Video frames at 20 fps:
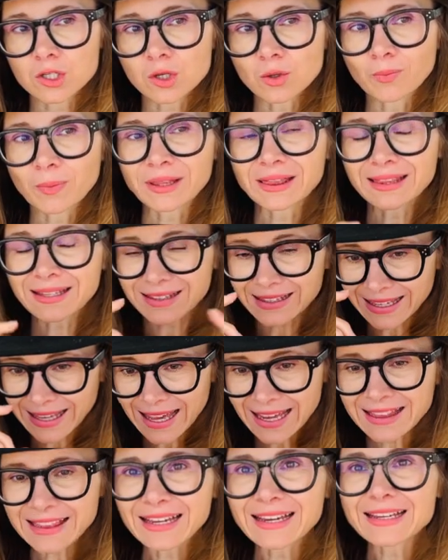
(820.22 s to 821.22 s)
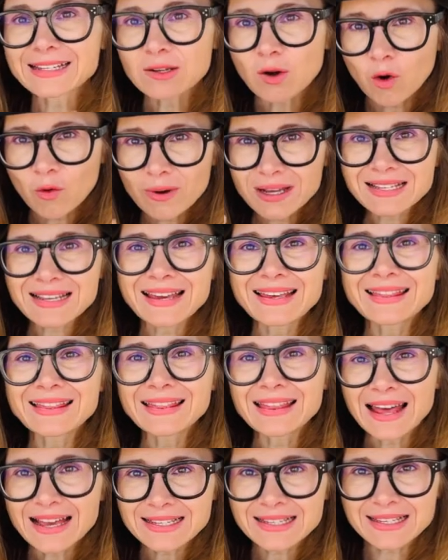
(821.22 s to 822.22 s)
But again, there is always a
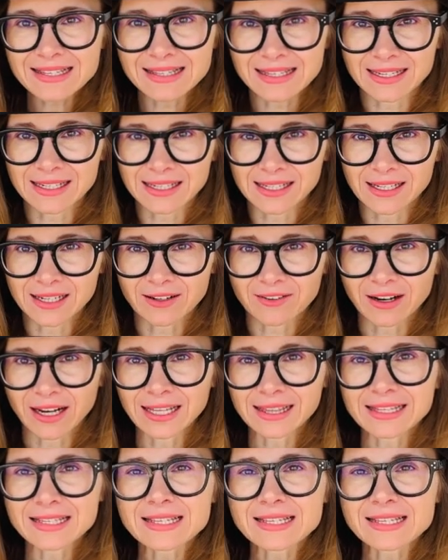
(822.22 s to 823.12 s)
lesson in here, right?